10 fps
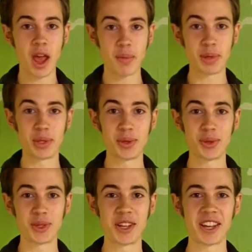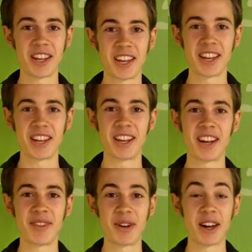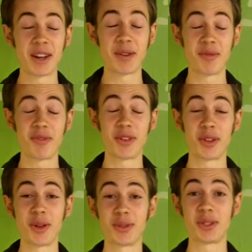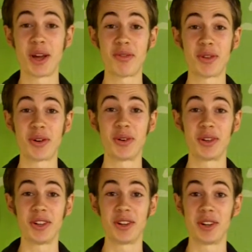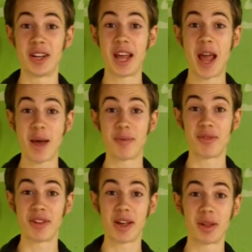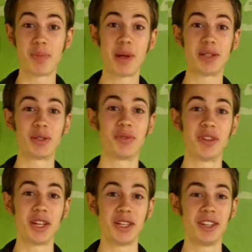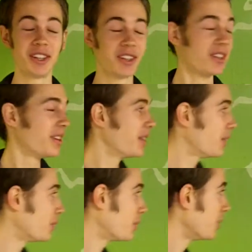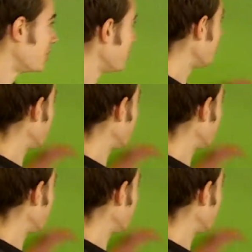Happy Tuesday. I am Phil Osophical here in Happy Valley, Pennsylvania, with